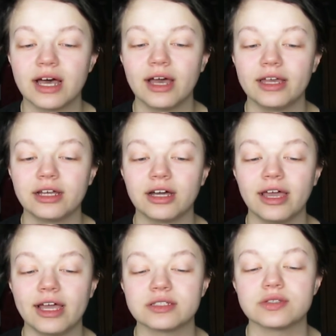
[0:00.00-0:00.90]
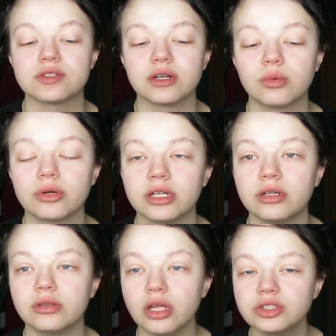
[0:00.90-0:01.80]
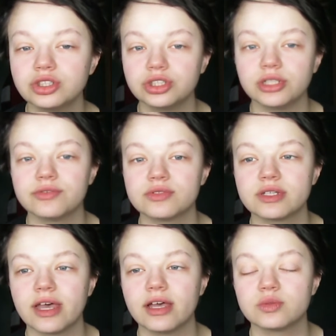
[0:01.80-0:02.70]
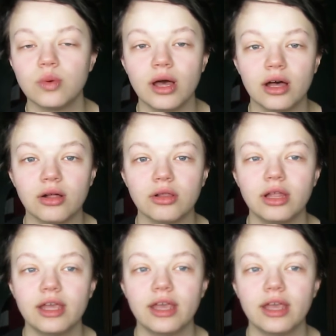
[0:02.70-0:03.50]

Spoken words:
I got asked to start working lunch shifts as well